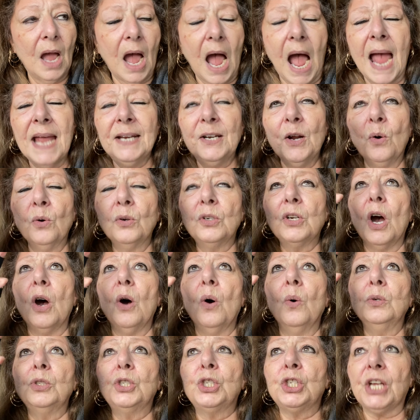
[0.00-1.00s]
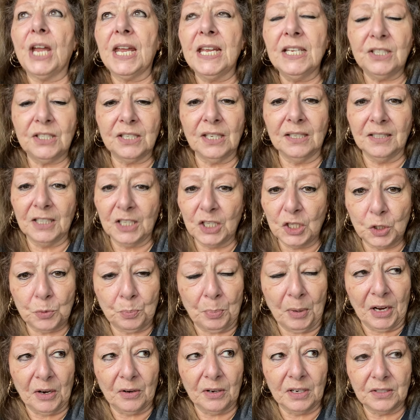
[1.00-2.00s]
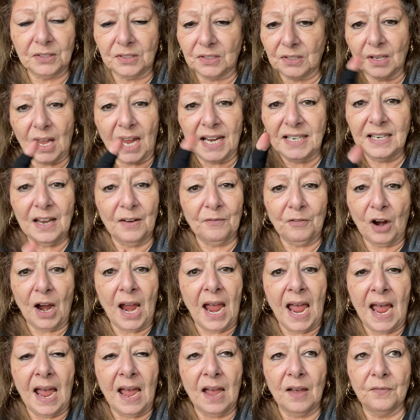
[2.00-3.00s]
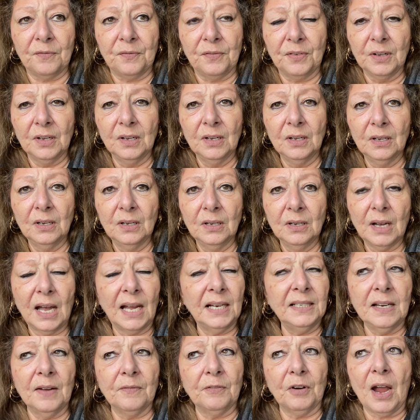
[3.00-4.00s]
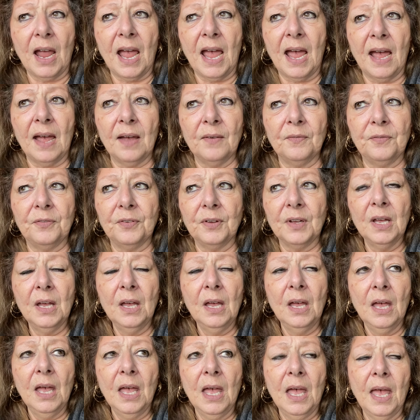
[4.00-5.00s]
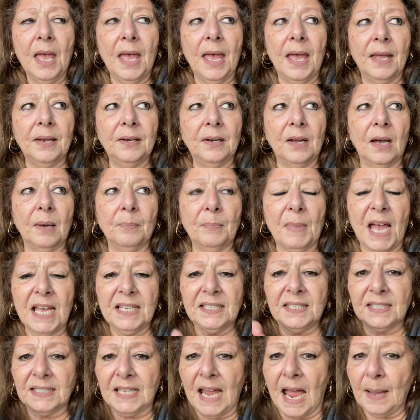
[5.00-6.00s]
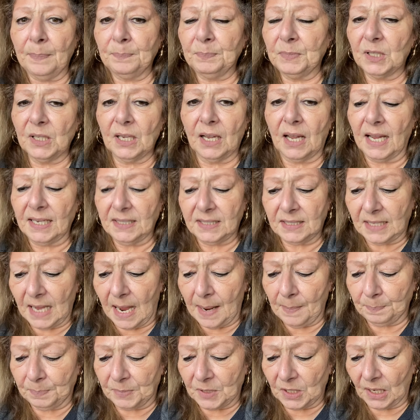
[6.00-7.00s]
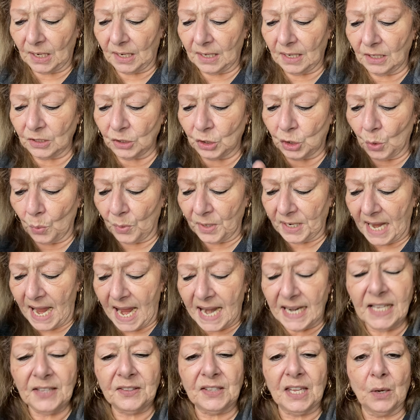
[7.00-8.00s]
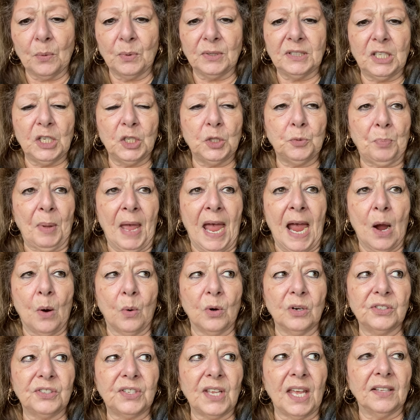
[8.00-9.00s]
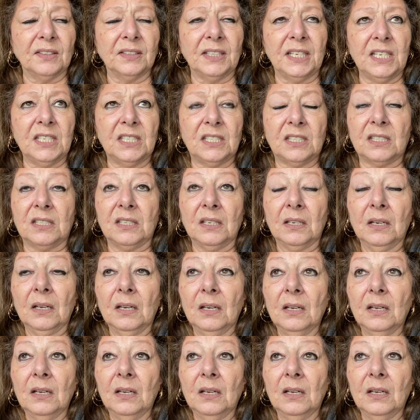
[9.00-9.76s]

I don't go chasing these spirits. I never have. I never have. And um, I stopped. I stopped uh, doing anything with these powers at least